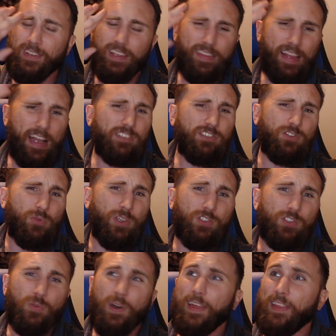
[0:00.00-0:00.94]
That's the
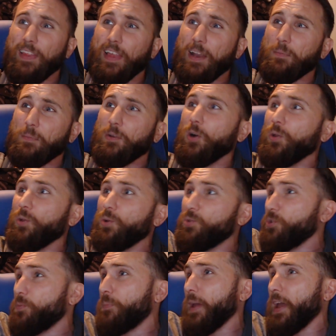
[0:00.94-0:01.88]
reason why they let him go to
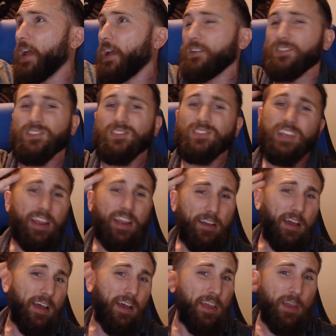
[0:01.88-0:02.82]
Japan because it's like,
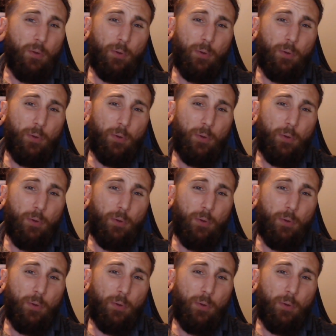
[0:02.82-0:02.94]
uh,